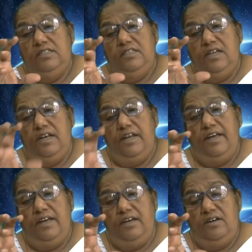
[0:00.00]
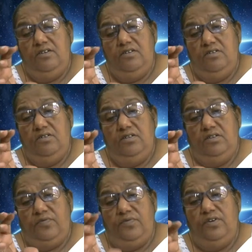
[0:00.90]
the leg or
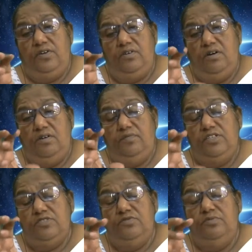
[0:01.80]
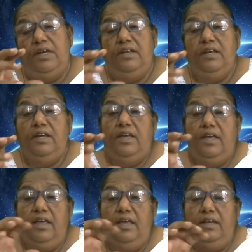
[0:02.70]
the foot of this woman
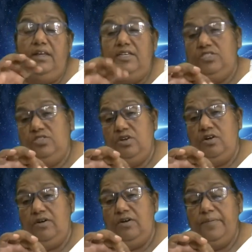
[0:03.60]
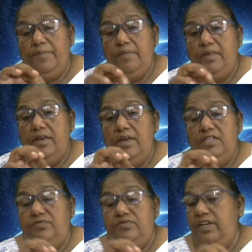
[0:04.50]
in his jaw,
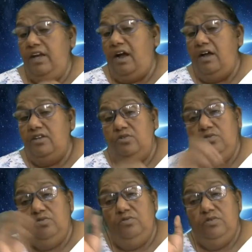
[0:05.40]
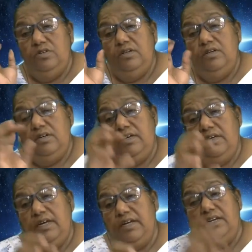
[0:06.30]
it's very hard to
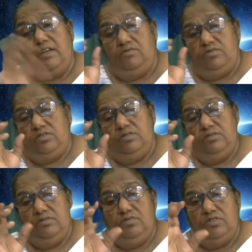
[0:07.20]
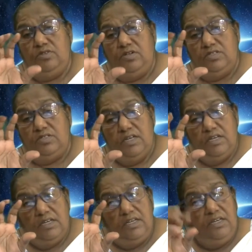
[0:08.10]
get it out
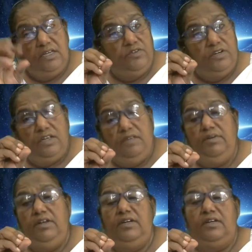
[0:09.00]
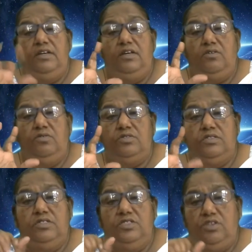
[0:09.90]
because he would immediately close
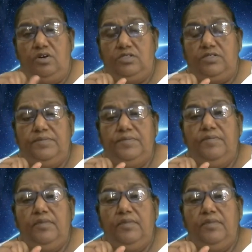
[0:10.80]
the jaws.